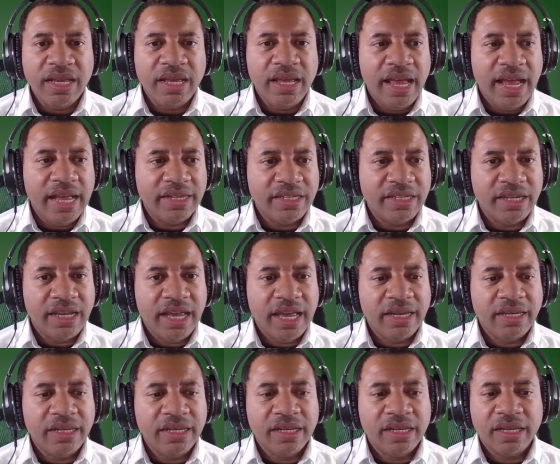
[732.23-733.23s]
And
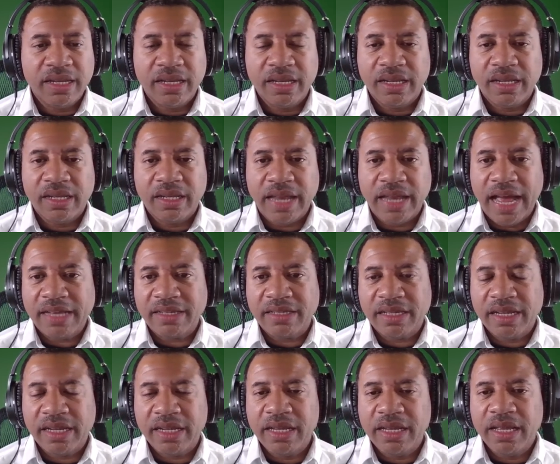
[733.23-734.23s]
10,
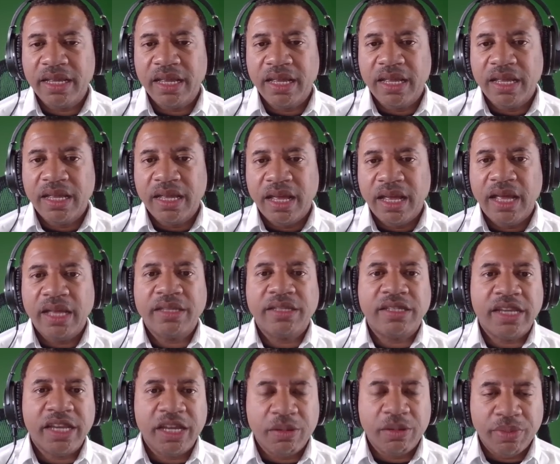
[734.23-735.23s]
lastly, is
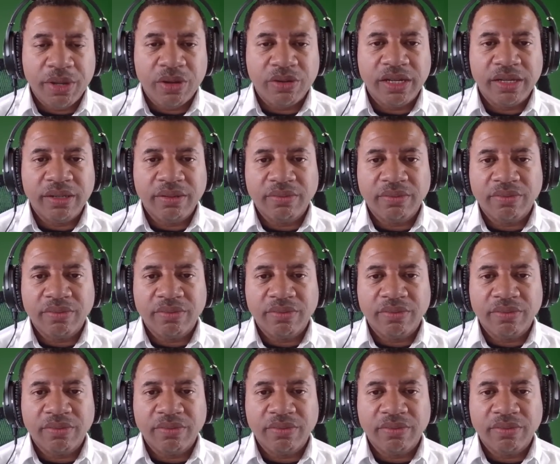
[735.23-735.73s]
team building.